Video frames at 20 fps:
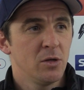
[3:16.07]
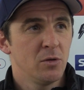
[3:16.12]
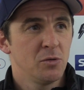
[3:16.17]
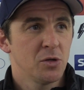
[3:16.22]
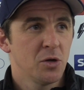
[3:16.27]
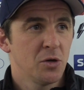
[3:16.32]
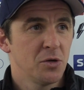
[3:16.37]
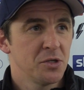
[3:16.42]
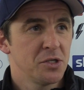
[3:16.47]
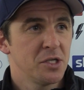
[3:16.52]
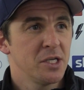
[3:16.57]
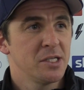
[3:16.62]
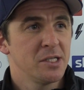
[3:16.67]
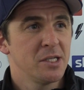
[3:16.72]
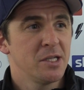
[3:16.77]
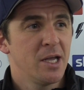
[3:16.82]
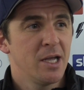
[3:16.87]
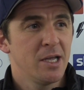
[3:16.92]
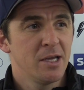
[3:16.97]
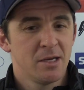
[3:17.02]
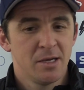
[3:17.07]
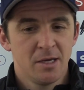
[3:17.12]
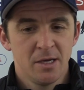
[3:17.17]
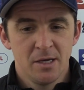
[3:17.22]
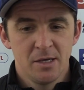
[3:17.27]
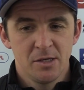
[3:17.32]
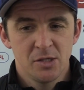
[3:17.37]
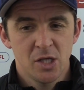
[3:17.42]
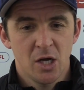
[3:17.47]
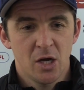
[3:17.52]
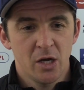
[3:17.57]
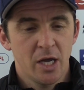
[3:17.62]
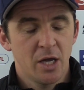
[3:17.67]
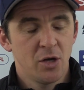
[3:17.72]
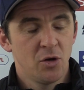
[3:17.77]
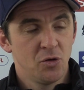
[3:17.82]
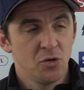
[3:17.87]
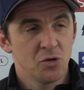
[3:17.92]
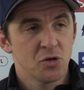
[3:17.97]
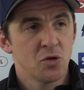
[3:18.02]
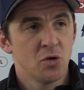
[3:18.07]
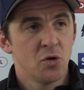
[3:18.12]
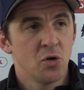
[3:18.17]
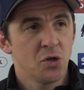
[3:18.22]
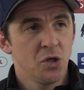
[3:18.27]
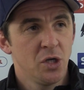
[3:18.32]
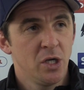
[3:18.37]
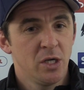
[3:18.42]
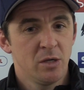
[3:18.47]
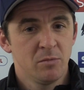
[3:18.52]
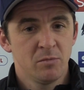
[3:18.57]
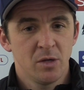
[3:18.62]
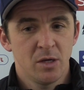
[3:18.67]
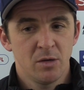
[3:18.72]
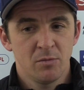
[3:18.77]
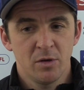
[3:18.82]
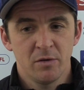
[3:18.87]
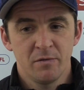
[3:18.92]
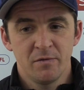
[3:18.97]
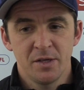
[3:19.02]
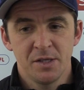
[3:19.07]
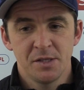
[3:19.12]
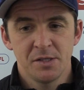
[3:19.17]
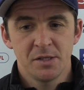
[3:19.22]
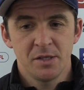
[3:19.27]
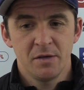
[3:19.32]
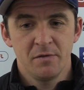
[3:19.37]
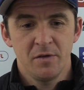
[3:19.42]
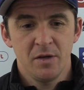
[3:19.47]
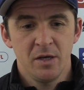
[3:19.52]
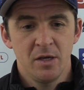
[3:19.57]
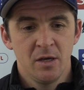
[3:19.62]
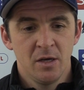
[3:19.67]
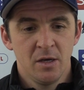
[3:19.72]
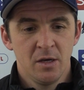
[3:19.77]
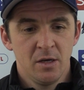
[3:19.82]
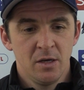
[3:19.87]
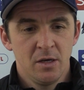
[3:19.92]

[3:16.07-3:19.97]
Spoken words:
He's got an assist today and start getting on the score sheet, and I'm convinced if he